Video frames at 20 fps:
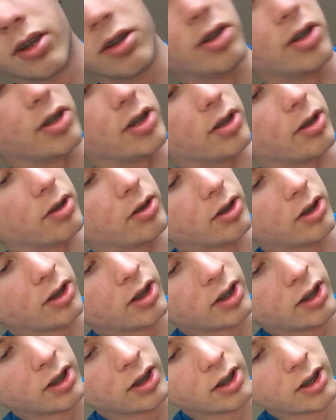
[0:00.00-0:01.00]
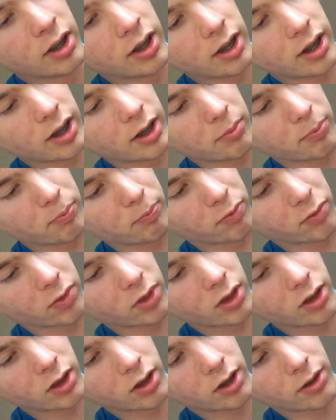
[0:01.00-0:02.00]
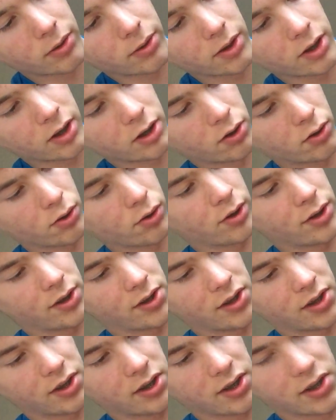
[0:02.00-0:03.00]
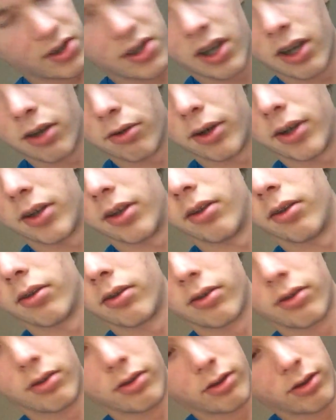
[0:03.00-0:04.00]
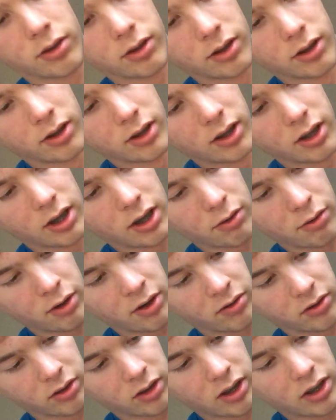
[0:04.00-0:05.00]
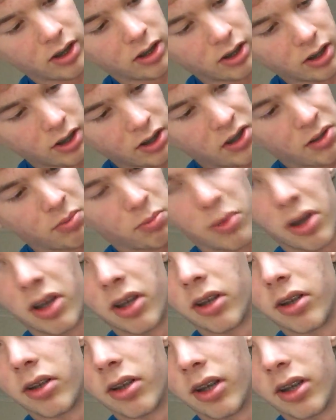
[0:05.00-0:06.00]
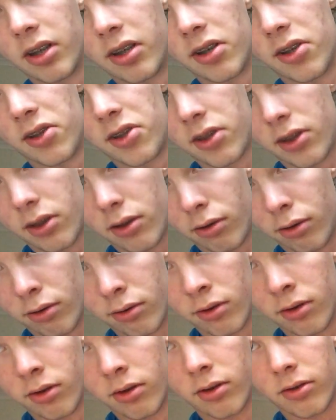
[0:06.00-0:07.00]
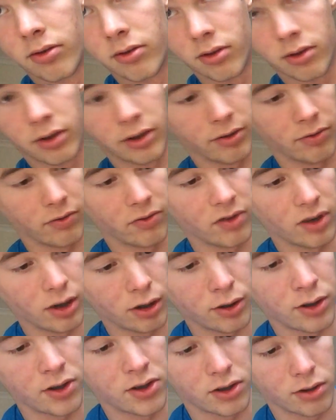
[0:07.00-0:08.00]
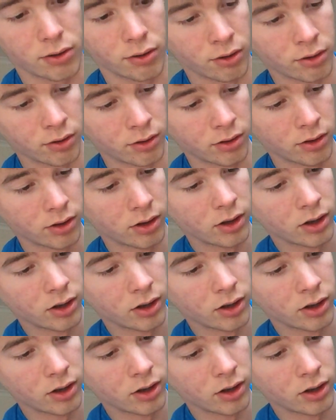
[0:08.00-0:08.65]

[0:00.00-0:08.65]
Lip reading: the thingo isn't accelerating. However, it does mean it is strong, like very strong,